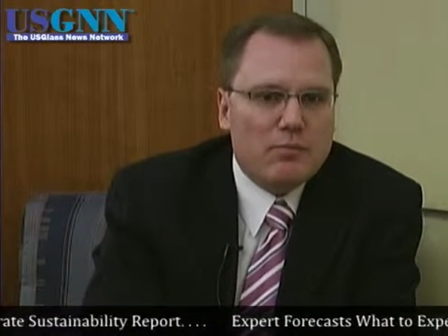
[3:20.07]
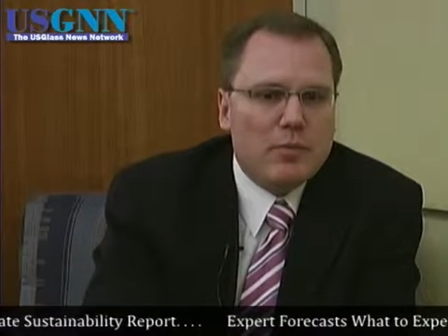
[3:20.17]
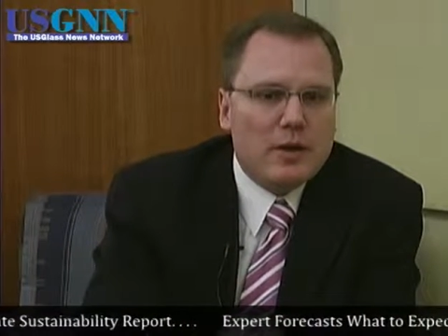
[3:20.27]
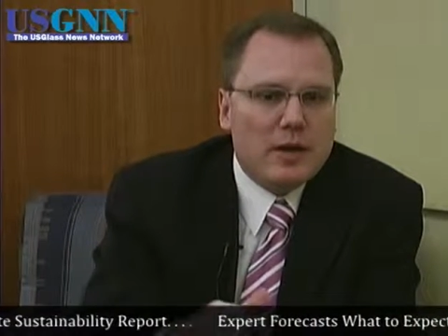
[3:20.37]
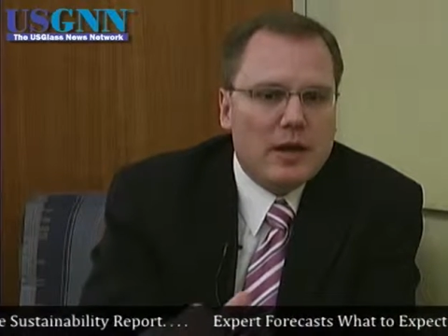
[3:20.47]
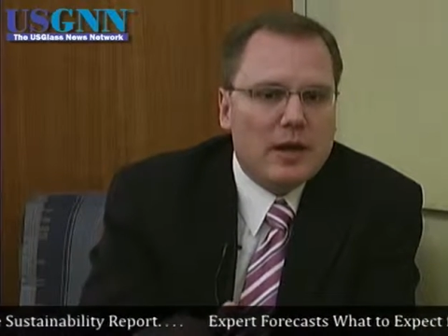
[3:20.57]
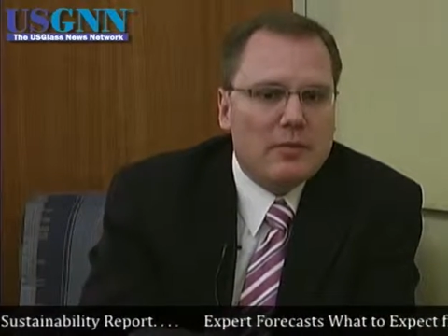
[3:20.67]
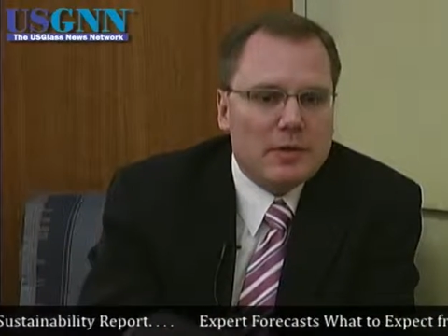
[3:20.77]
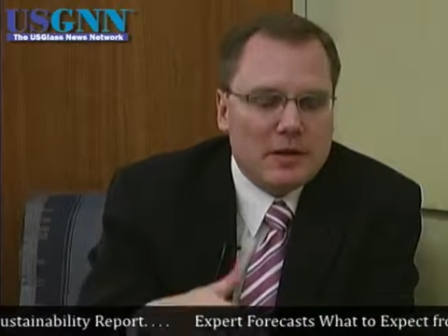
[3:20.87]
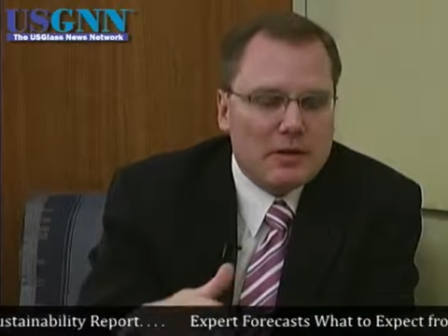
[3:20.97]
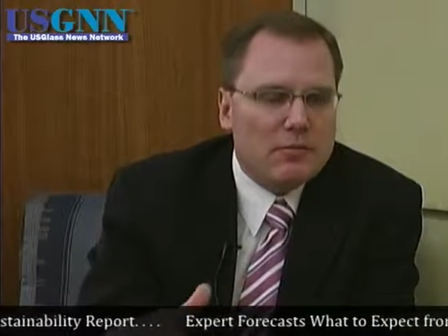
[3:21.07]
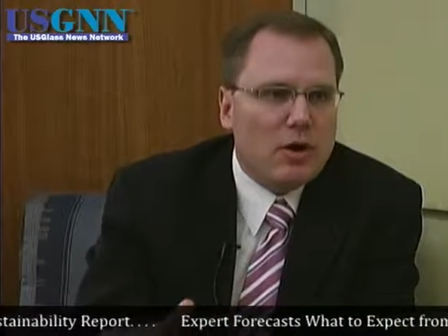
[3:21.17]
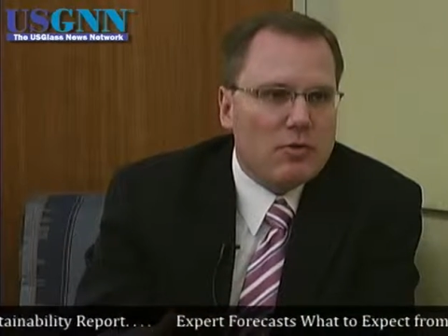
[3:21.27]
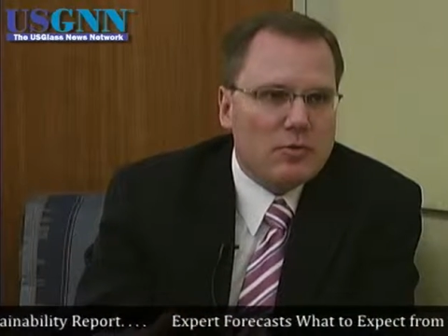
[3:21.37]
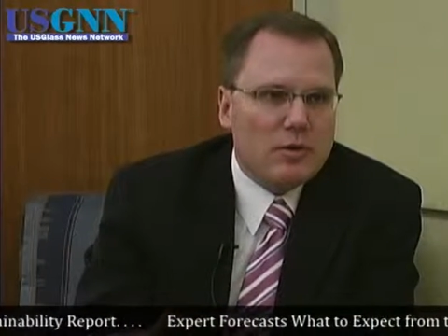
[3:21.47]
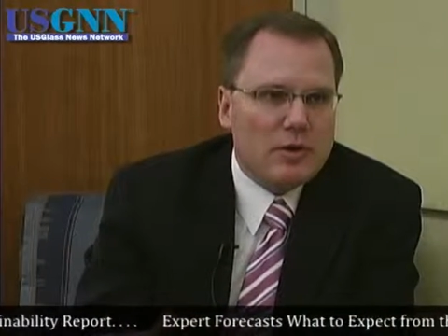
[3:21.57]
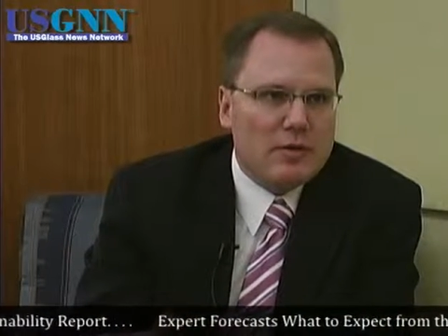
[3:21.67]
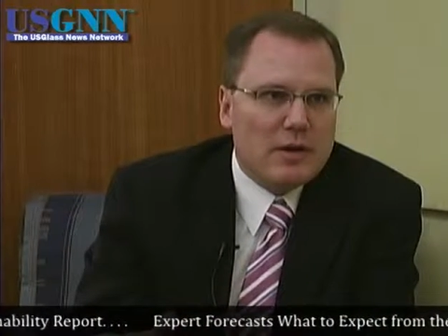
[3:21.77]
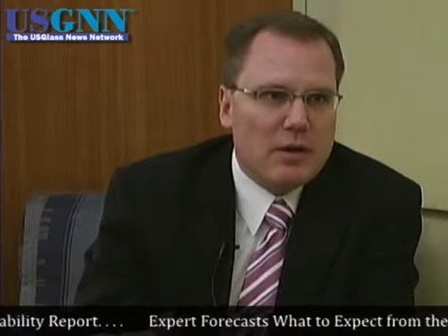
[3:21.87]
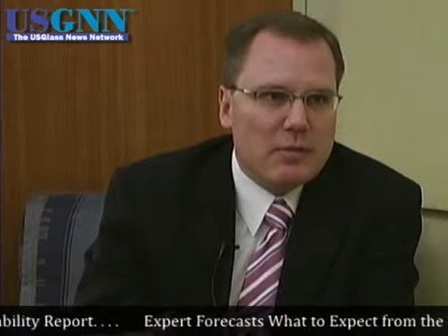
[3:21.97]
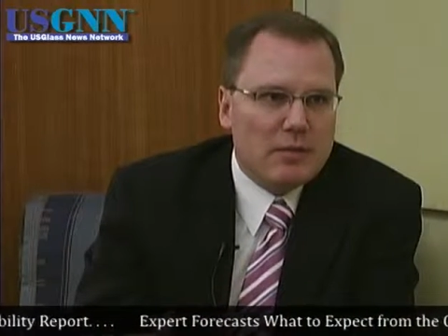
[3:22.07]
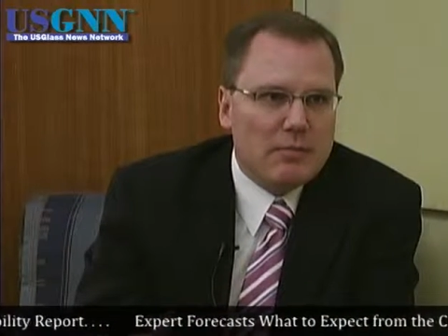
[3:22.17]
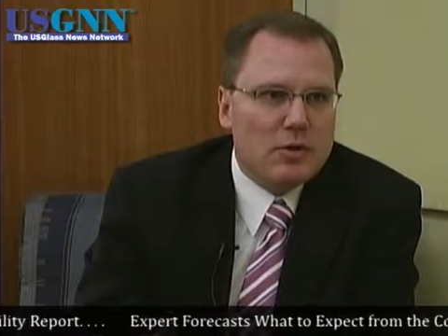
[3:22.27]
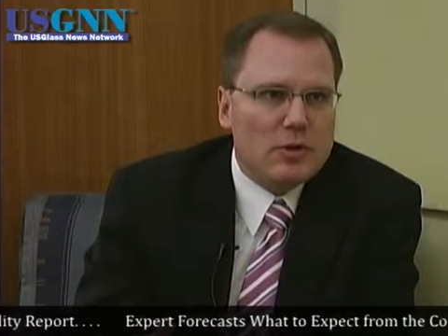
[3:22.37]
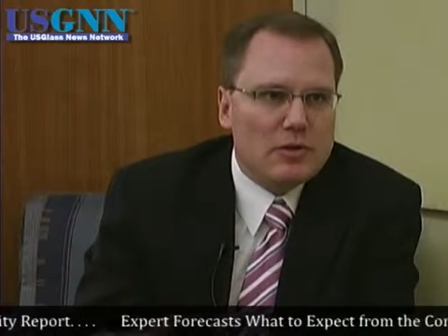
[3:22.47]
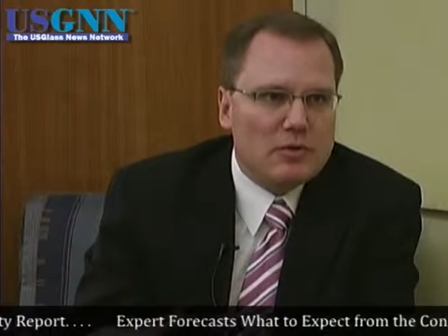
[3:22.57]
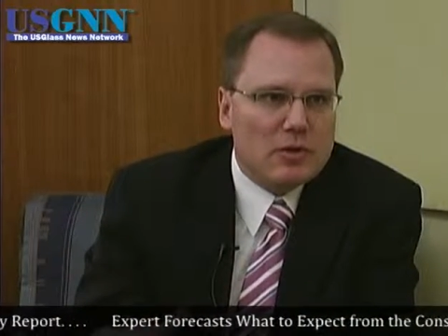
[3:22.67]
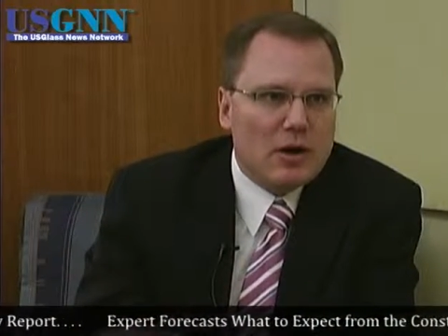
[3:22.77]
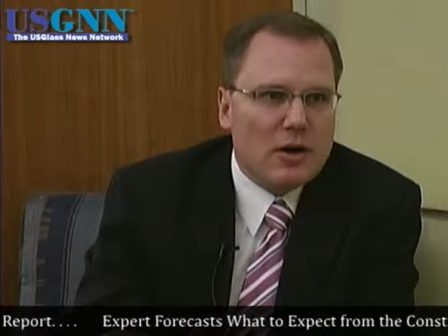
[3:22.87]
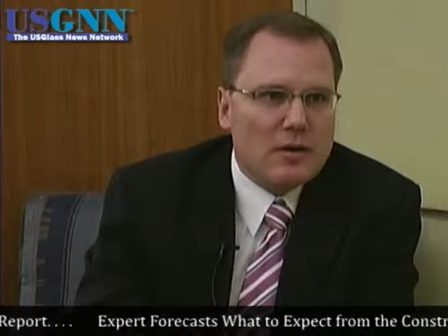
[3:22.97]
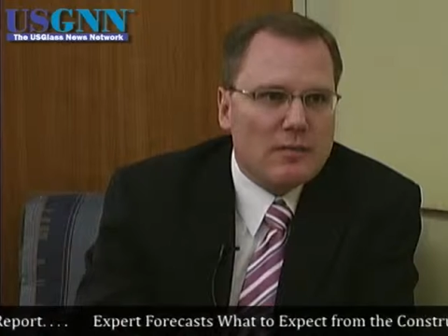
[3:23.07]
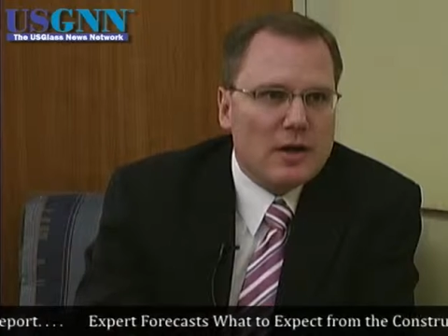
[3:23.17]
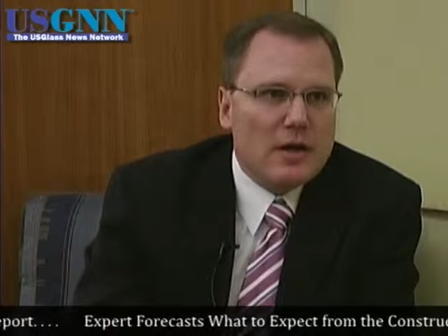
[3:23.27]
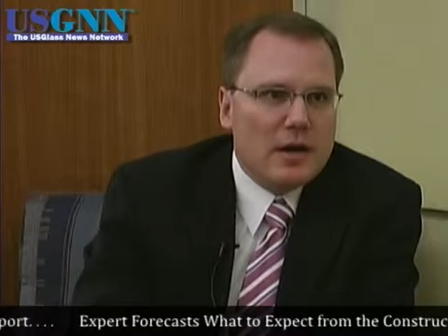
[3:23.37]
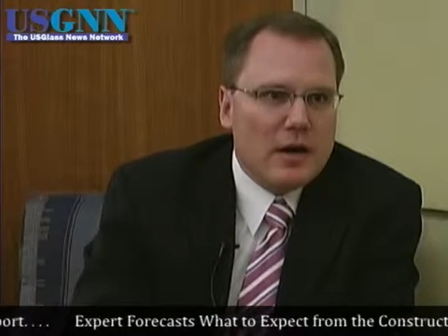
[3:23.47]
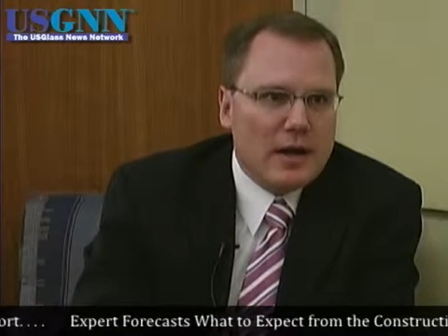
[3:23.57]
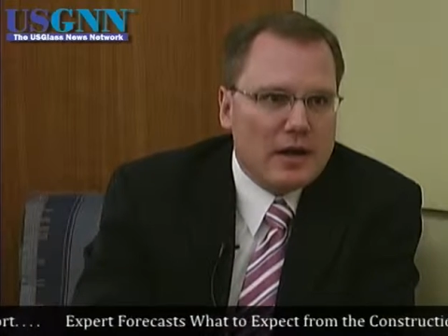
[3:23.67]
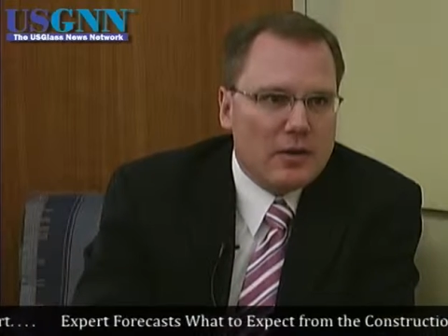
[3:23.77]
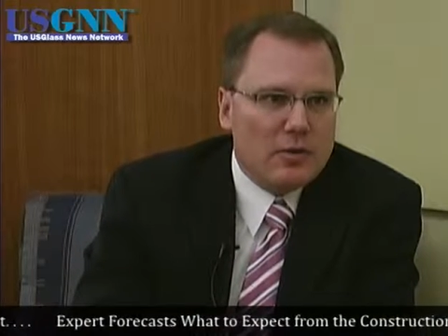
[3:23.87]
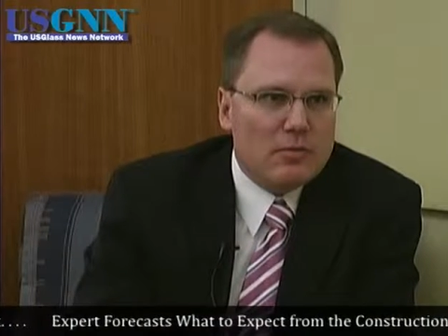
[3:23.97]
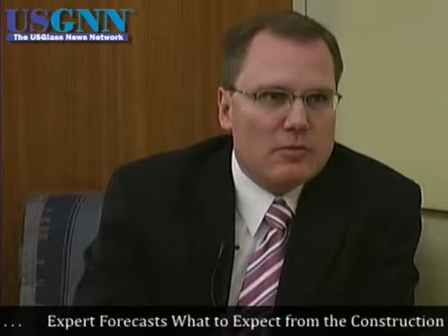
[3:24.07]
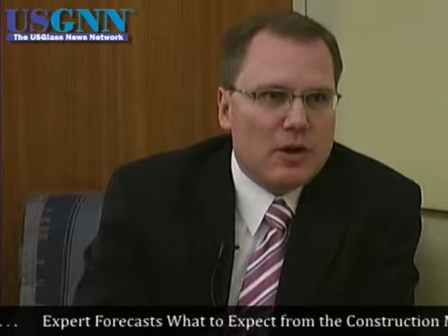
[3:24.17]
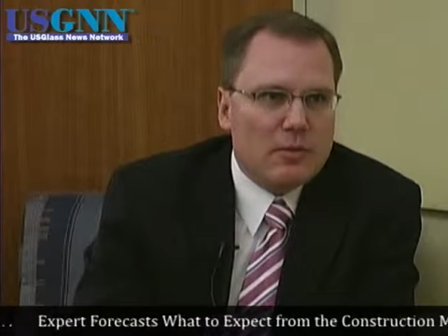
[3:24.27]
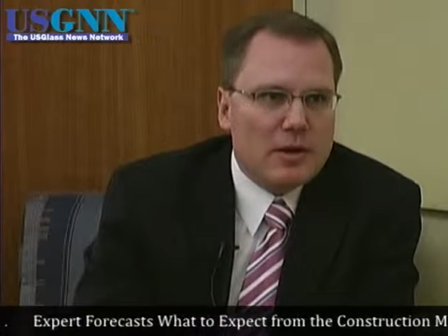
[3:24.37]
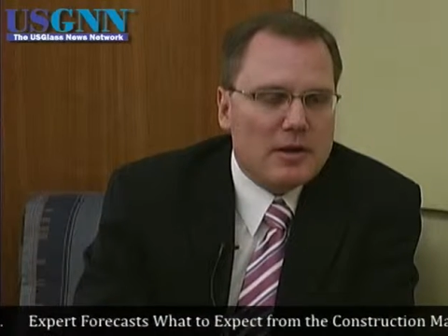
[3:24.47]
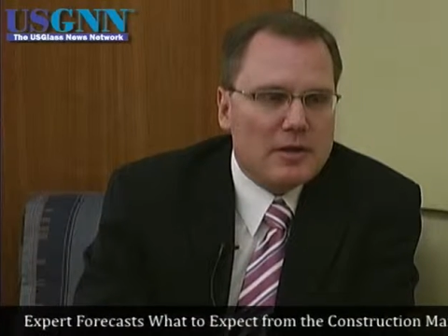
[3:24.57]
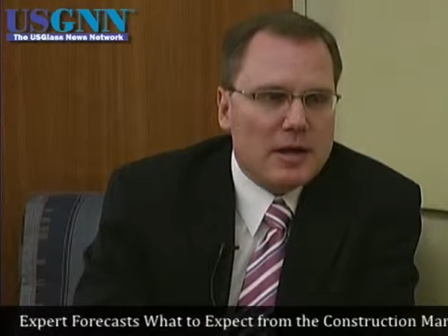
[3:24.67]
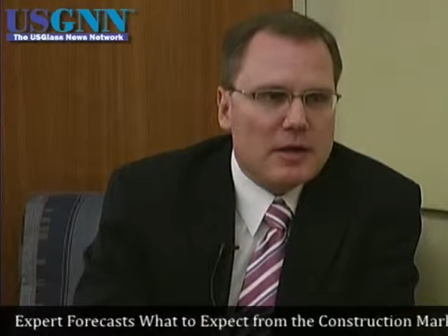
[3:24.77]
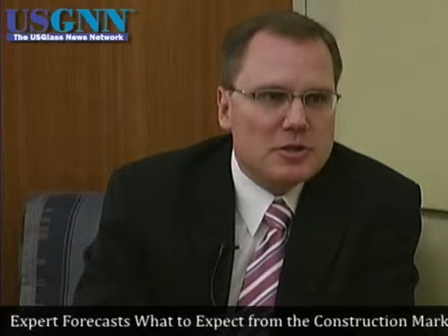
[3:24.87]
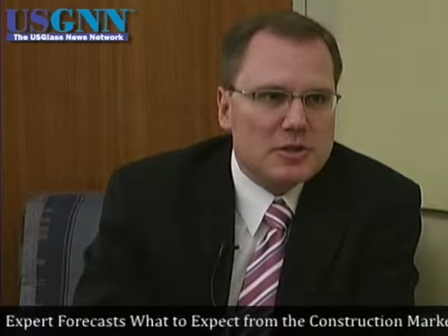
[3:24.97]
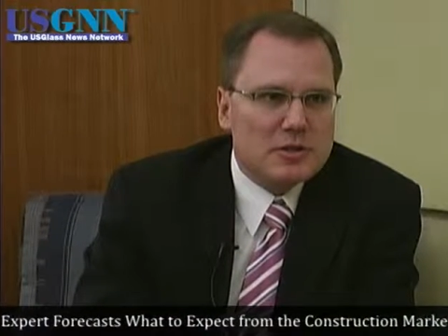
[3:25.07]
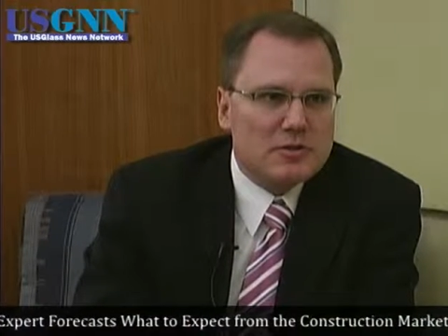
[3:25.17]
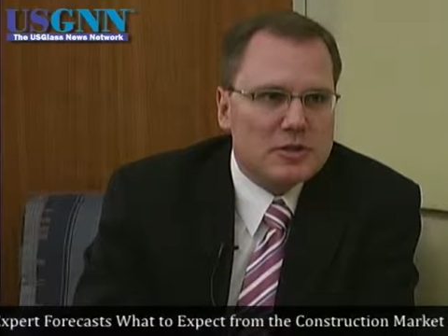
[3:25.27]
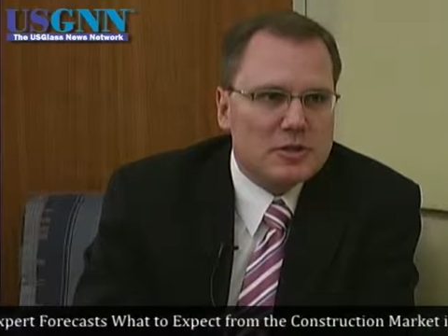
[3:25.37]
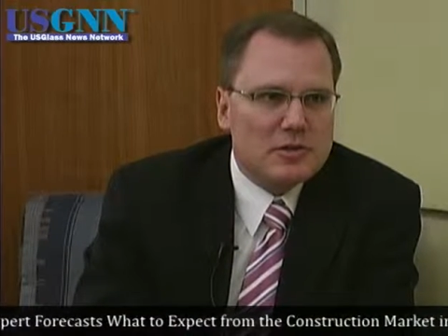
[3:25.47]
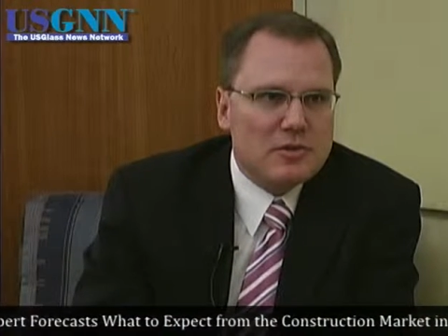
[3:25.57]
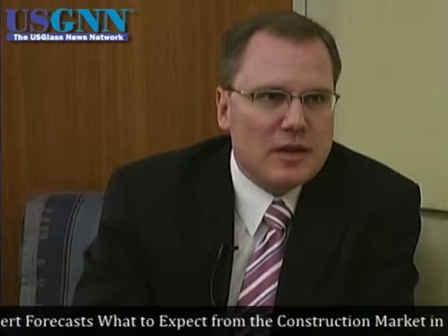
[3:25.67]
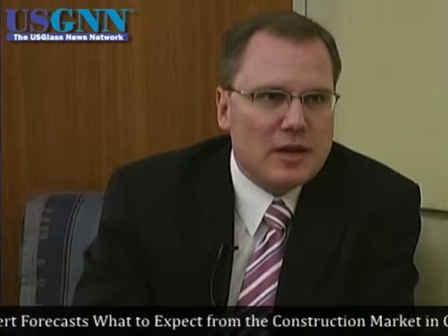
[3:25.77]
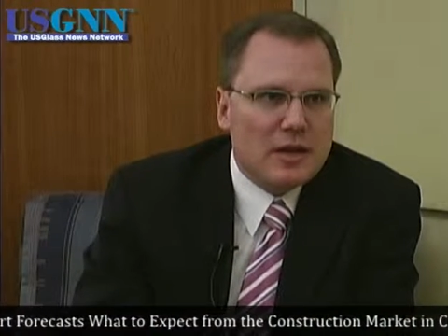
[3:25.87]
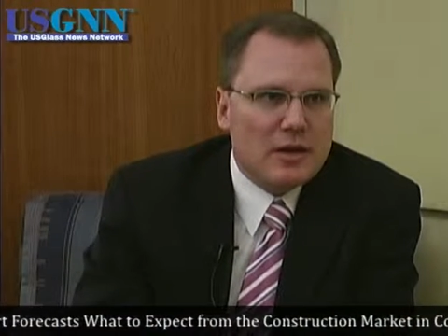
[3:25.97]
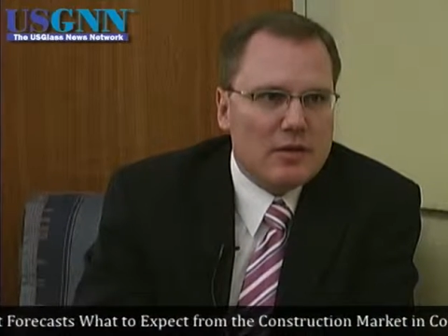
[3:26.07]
been intimately involved with the development of Building Star and Homestar, but on the energy efficiency,